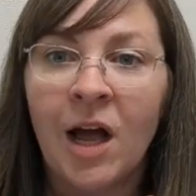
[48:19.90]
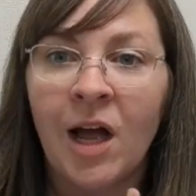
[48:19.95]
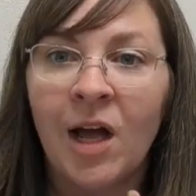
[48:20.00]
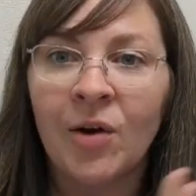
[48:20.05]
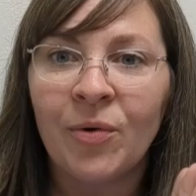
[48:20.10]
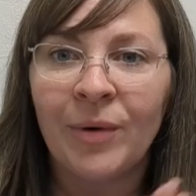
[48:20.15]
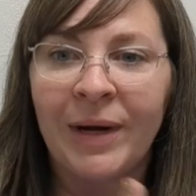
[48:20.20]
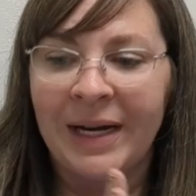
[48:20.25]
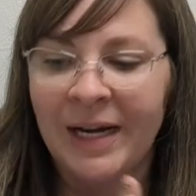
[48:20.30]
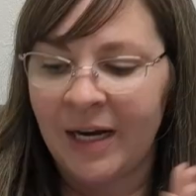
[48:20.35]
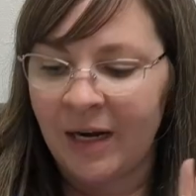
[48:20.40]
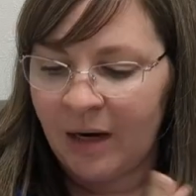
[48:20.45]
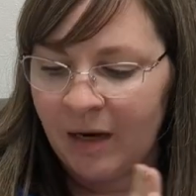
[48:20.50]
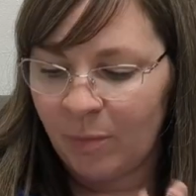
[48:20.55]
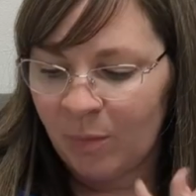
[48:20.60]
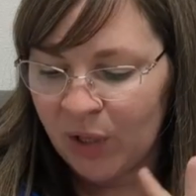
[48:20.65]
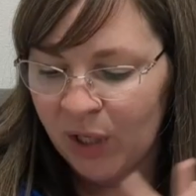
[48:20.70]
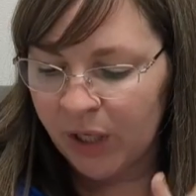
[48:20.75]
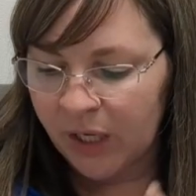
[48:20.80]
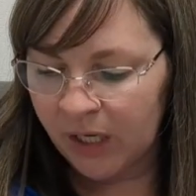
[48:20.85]
Already
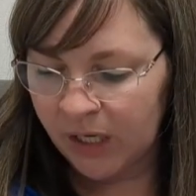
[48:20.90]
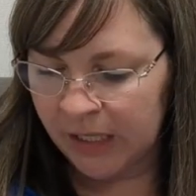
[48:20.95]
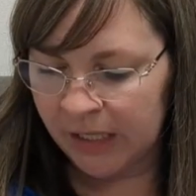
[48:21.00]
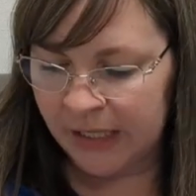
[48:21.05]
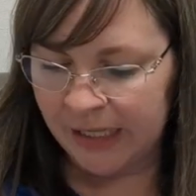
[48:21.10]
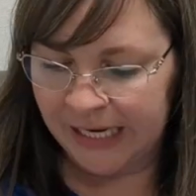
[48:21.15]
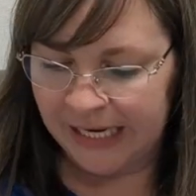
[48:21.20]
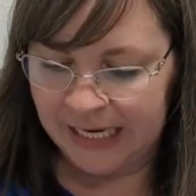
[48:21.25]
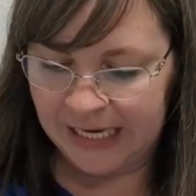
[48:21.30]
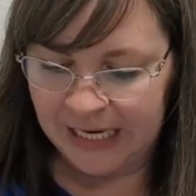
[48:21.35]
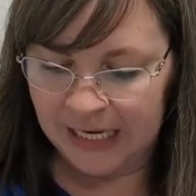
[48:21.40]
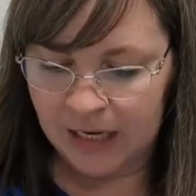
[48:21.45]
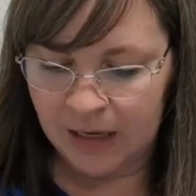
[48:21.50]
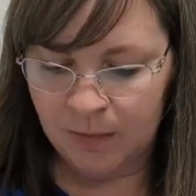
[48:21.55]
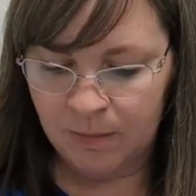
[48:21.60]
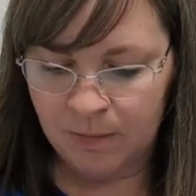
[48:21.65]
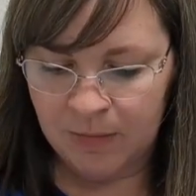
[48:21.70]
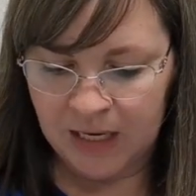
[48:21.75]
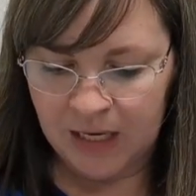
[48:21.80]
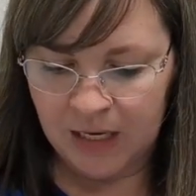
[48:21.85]
percolating
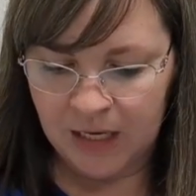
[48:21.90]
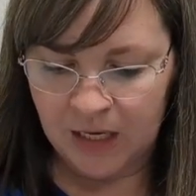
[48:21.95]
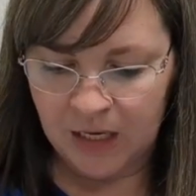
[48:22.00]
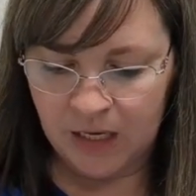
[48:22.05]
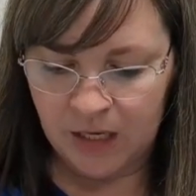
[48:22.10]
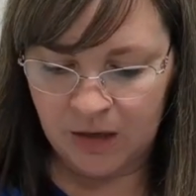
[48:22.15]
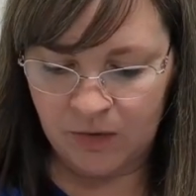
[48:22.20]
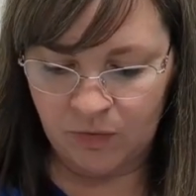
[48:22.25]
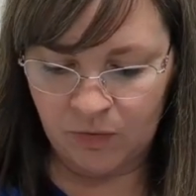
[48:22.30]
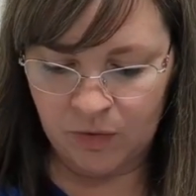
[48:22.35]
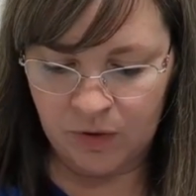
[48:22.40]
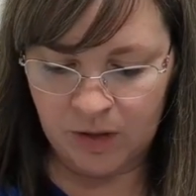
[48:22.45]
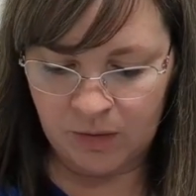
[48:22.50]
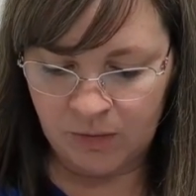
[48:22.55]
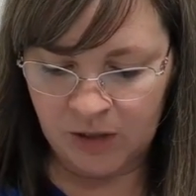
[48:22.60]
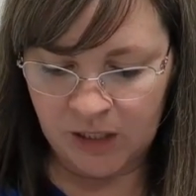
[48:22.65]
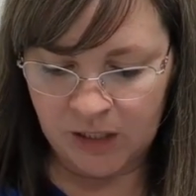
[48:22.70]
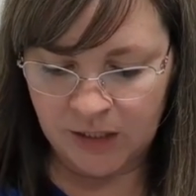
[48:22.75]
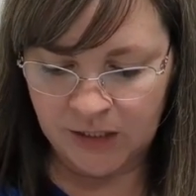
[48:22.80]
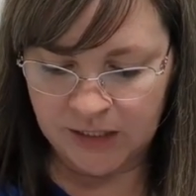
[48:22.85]
in my head of what
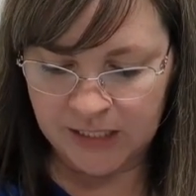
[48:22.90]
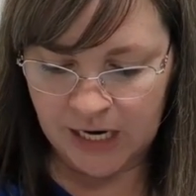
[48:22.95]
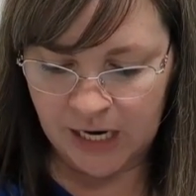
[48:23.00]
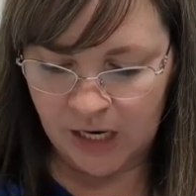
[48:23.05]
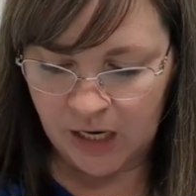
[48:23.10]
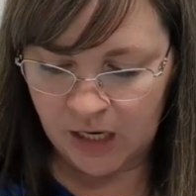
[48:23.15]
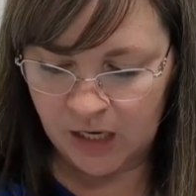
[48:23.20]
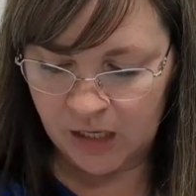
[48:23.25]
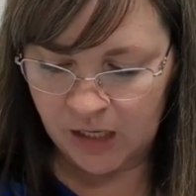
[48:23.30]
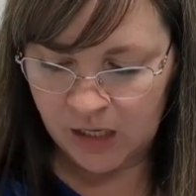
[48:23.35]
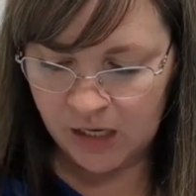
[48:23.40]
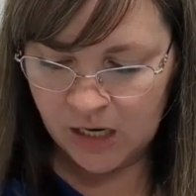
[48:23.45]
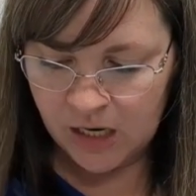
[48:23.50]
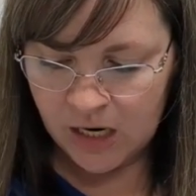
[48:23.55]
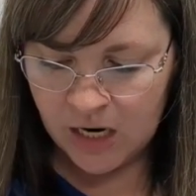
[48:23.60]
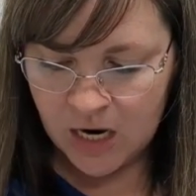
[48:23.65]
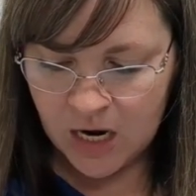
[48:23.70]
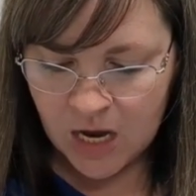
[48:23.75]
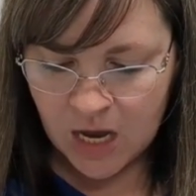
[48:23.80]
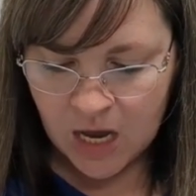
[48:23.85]
I'm going to take.
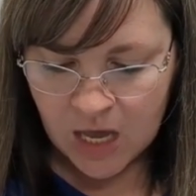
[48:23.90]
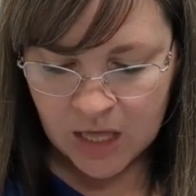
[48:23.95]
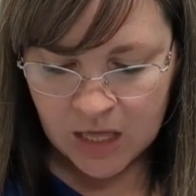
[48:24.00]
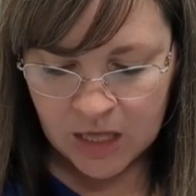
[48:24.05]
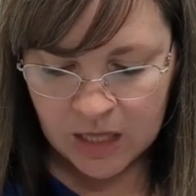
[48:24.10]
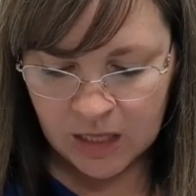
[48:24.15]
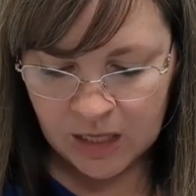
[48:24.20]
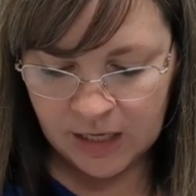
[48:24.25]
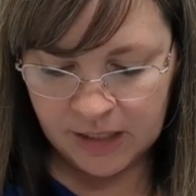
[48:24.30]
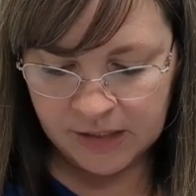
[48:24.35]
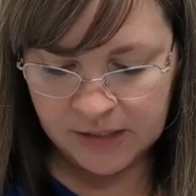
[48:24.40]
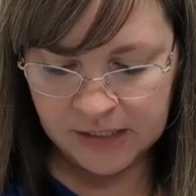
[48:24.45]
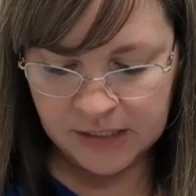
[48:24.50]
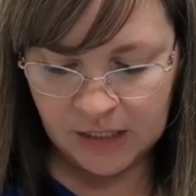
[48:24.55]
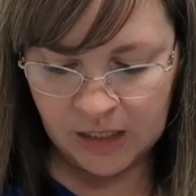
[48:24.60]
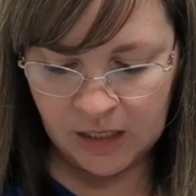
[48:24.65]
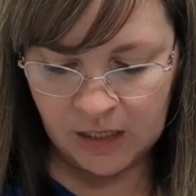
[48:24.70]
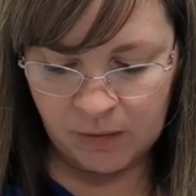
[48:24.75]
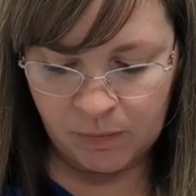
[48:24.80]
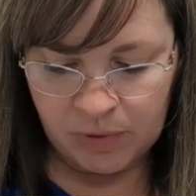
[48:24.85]
Let's
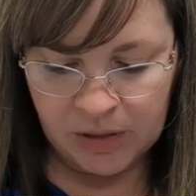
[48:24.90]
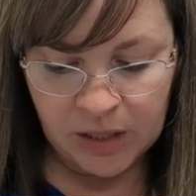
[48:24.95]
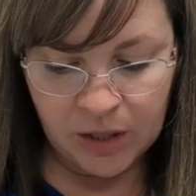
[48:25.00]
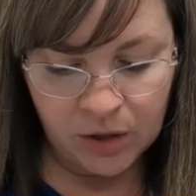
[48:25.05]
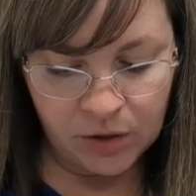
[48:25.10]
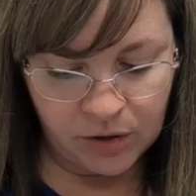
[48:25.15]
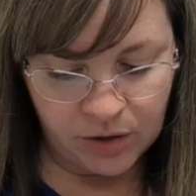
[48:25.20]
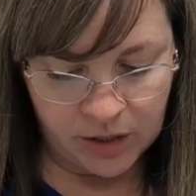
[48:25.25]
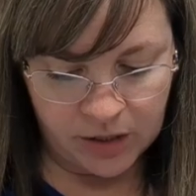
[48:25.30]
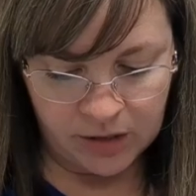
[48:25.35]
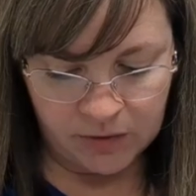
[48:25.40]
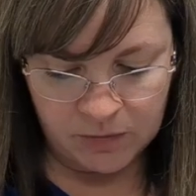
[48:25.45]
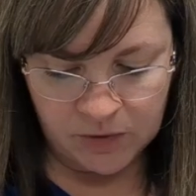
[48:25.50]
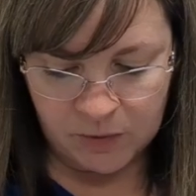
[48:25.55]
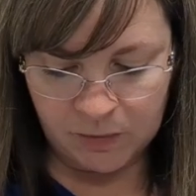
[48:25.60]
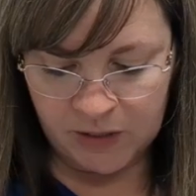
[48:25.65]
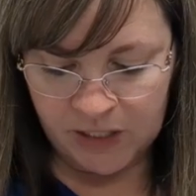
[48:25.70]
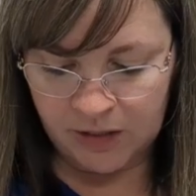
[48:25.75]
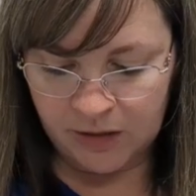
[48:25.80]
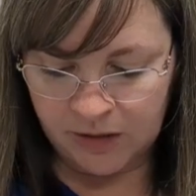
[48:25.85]
see. Pilgrims
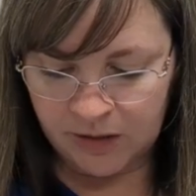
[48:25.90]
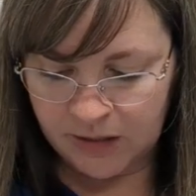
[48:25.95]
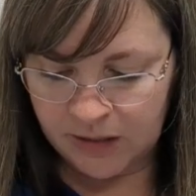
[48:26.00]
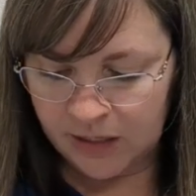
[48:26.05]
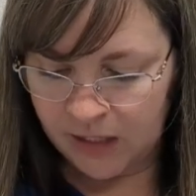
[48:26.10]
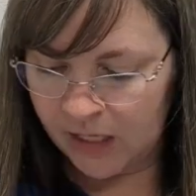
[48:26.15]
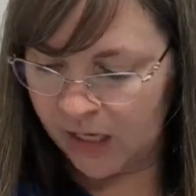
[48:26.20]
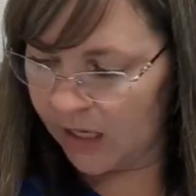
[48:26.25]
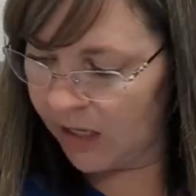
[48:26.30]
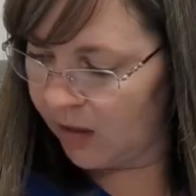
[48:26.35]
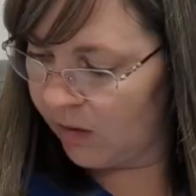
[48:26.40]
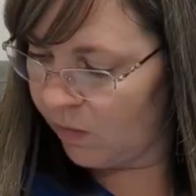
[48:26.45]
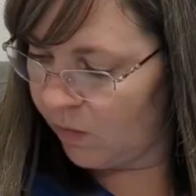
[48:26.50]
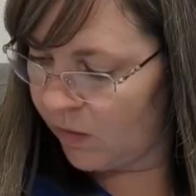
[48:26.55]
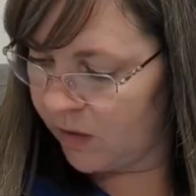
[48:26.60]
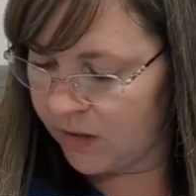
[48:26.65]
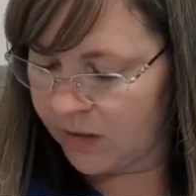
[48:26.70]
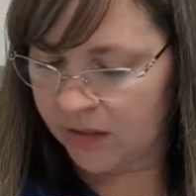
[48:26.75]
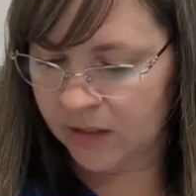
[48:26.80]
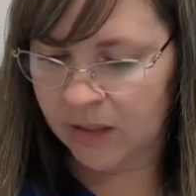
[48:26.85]
by Lizzie Kate
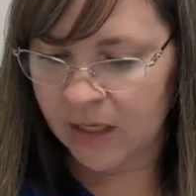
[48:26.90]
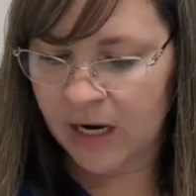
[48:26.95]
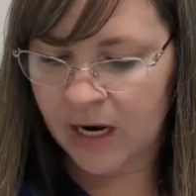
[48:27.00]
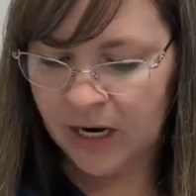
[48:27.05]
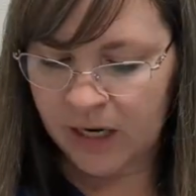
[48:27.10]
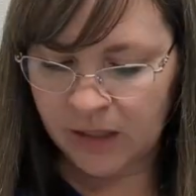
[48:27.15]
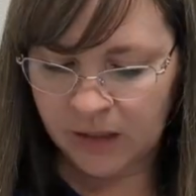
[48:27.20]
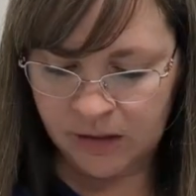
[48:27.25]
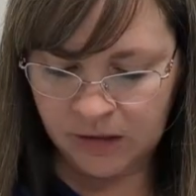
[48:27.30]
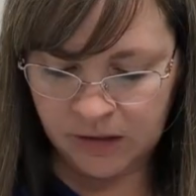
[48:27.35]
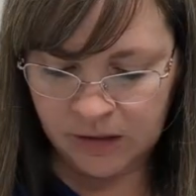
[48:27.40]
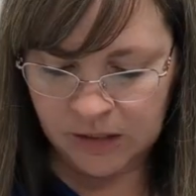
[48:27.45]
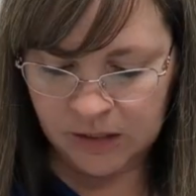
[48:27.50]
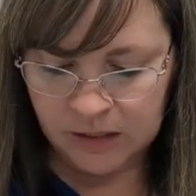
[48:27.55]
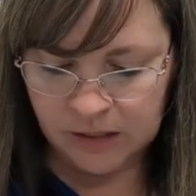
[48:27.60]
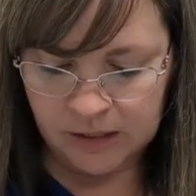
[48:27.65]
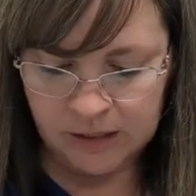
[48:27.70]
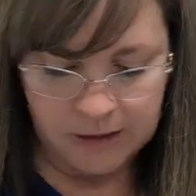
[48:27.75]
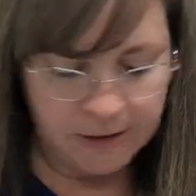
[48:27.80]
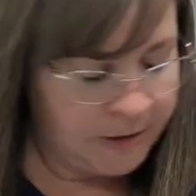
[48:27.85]
was
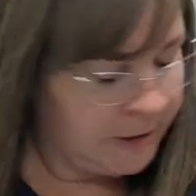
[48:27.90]
next.